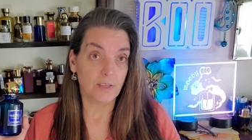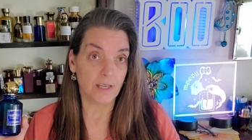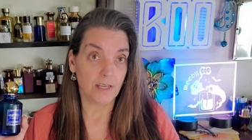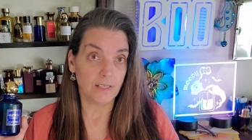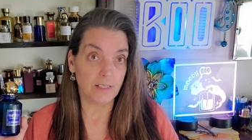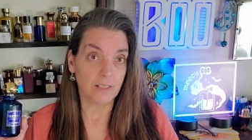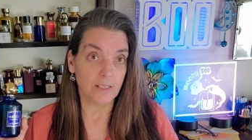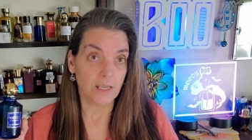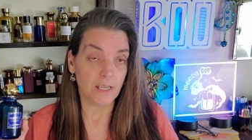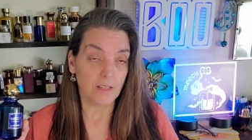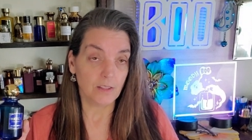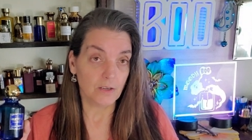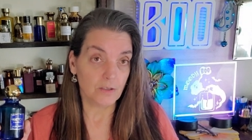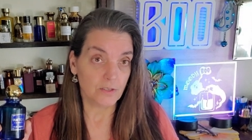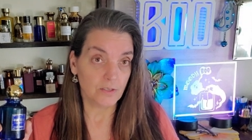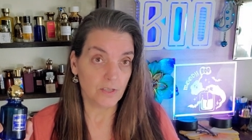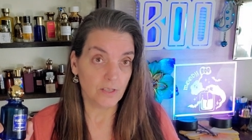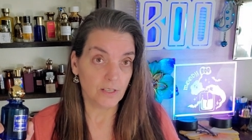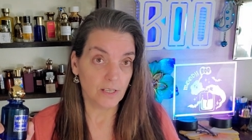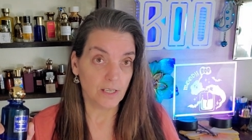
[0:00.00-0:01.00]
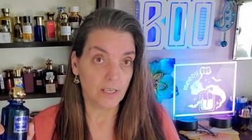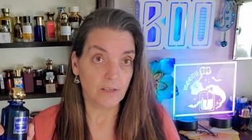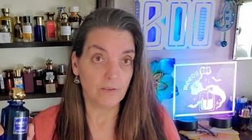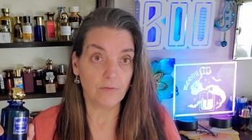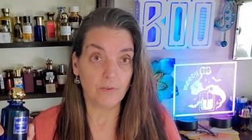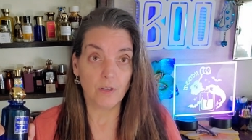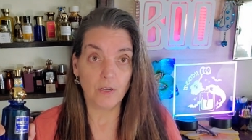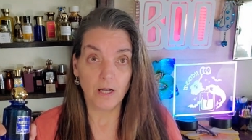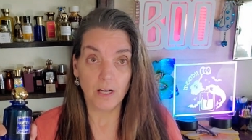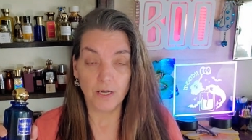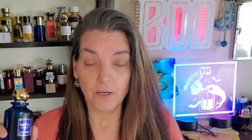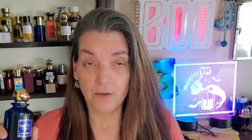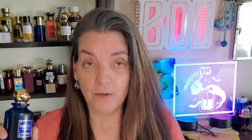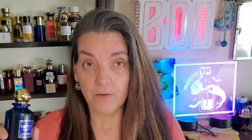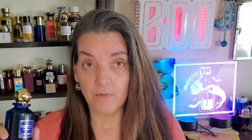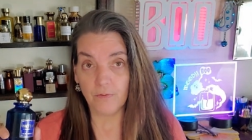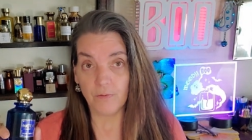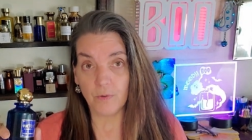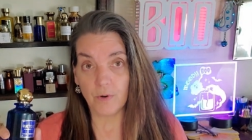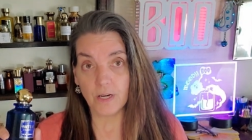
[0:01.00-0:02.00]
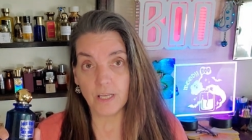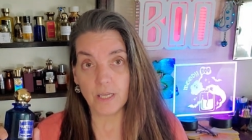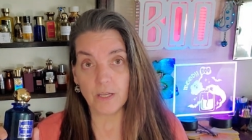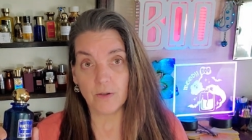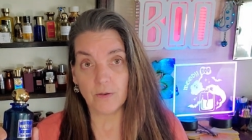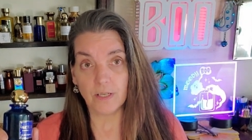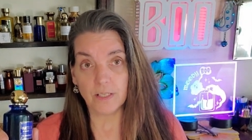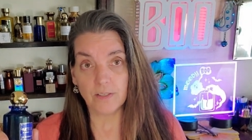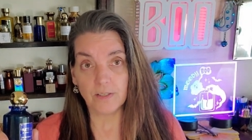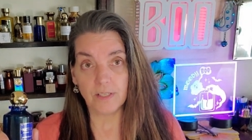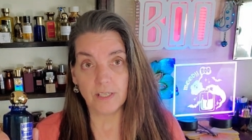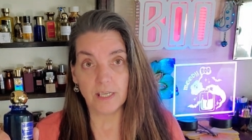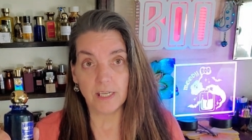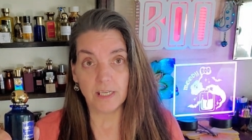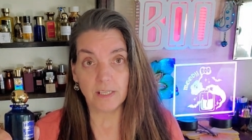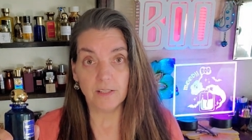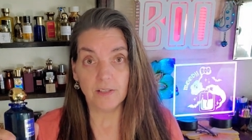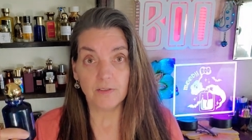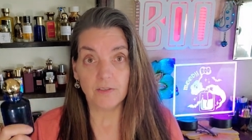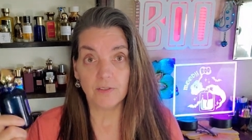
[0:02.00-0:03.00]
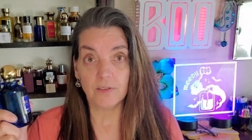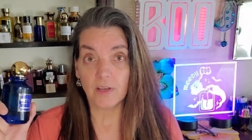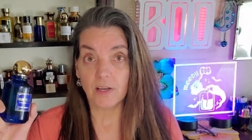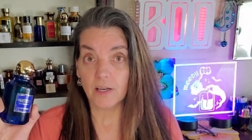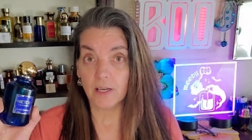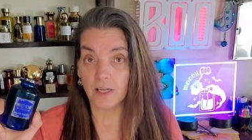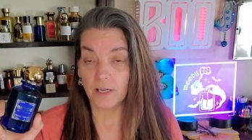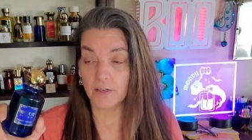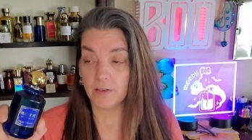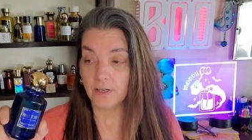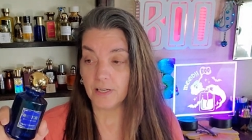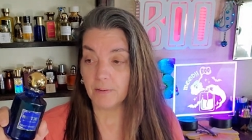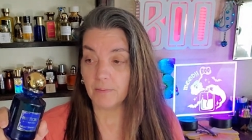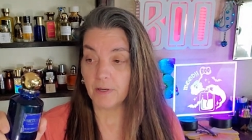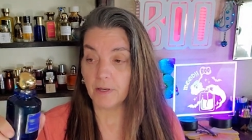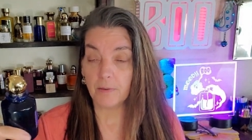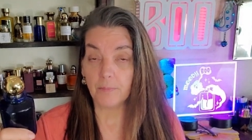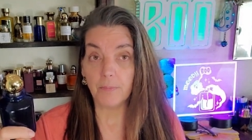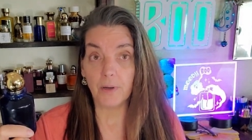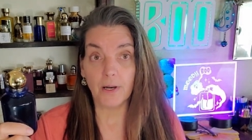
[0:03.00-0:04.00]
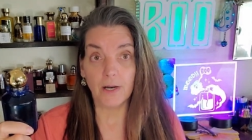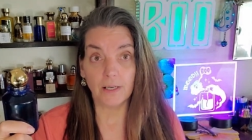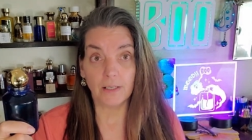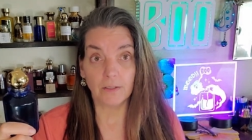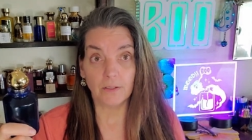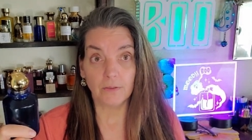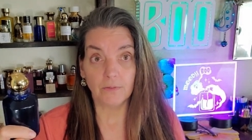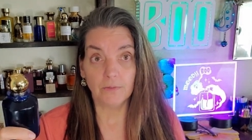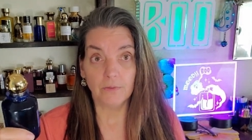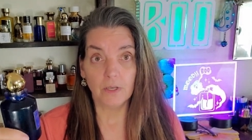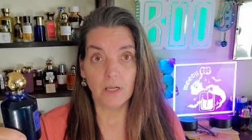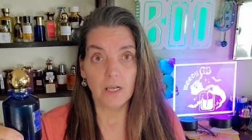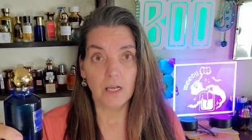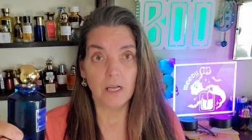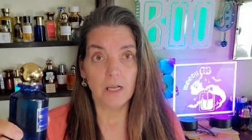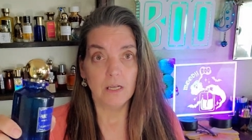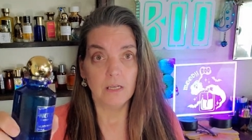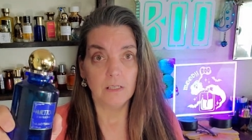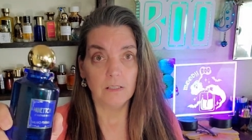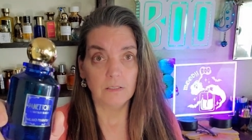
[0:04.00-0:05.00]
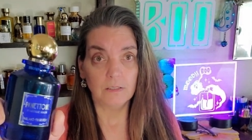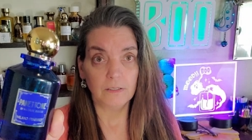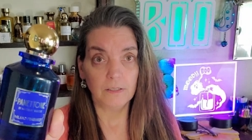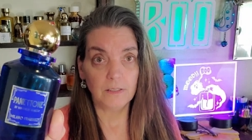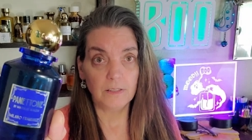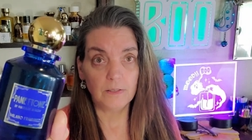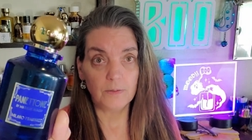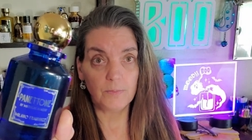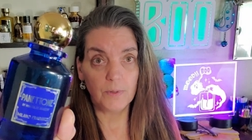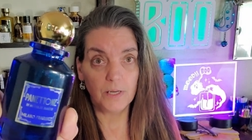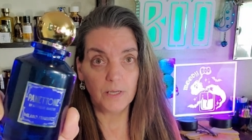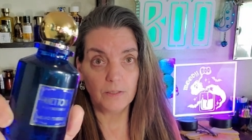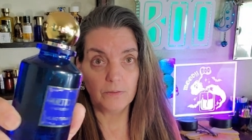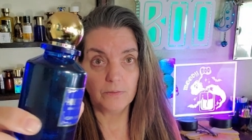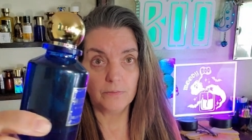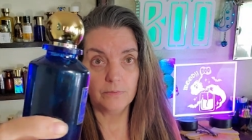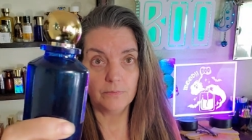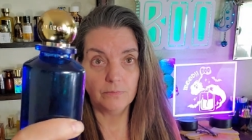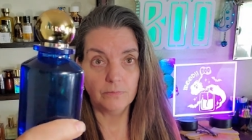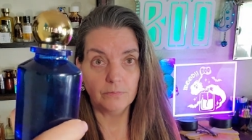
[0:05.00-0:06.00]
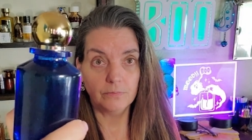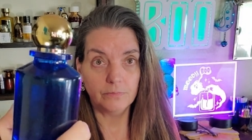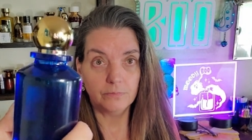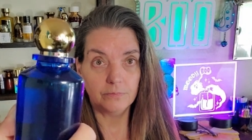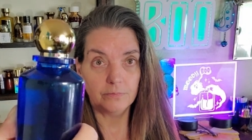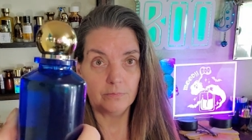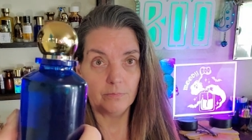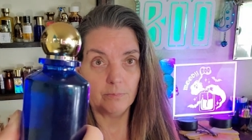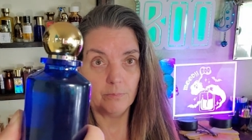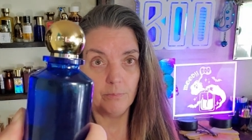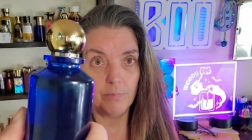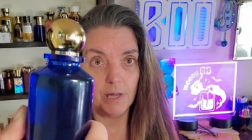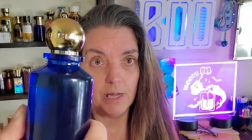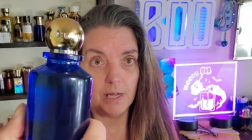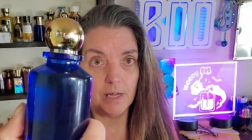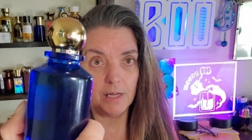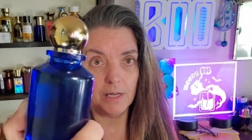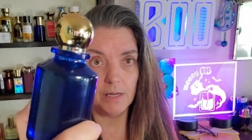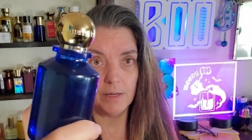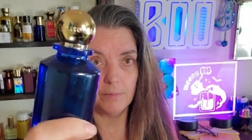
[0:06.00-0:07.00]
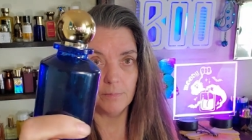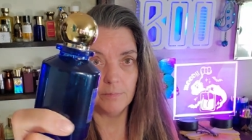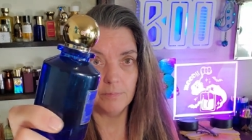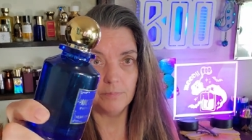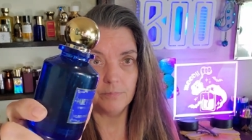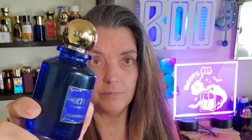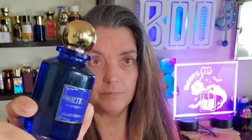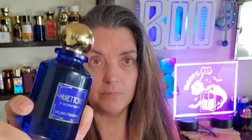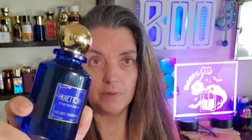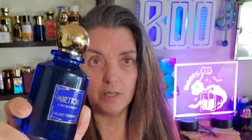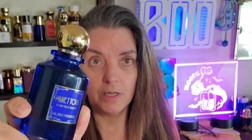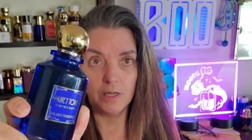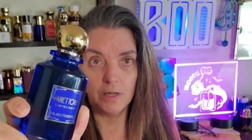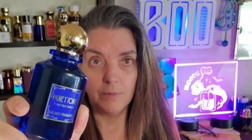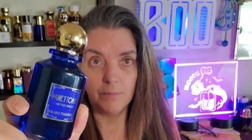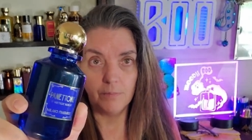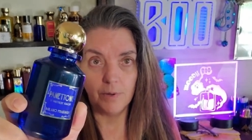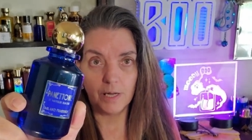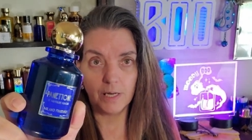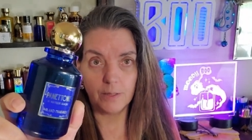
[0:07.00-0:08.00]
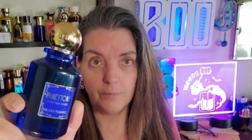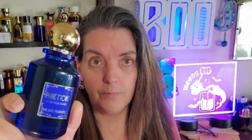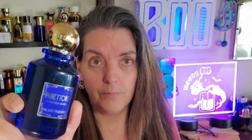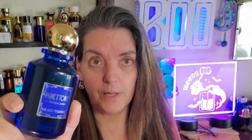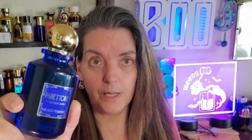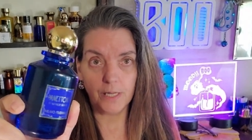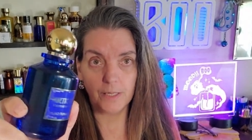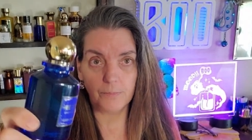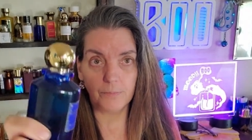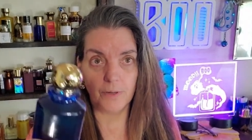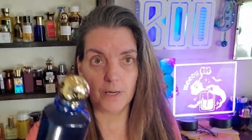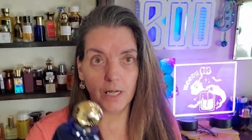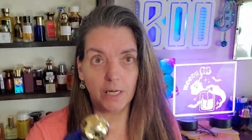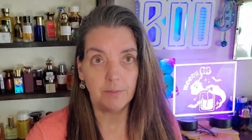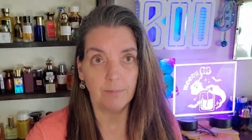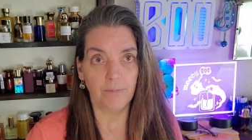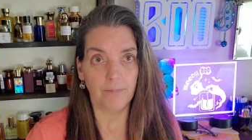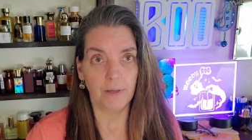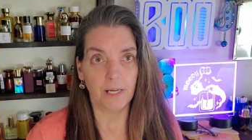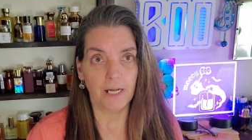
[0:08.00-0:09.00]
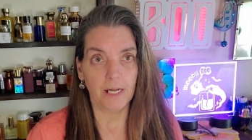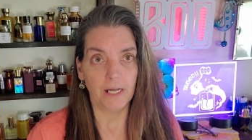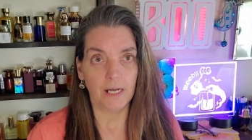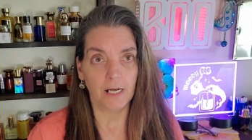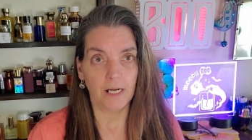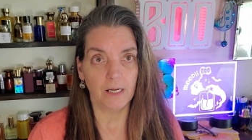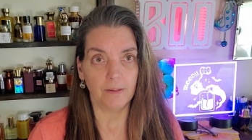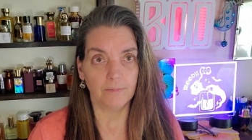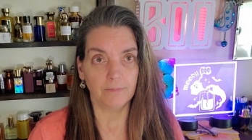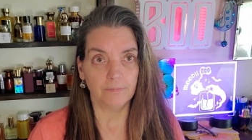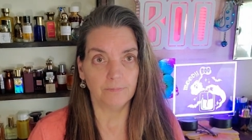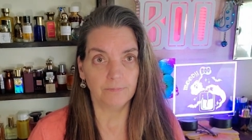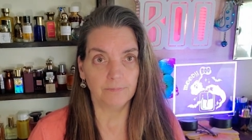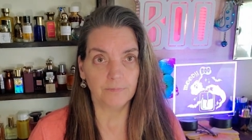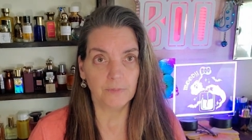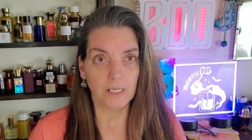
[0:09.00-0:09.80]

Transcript: Scent, and they're selling it for 140 USD. This is a 100 ml bottle. And look at this bottle. Bam. Bada bing, bada bam.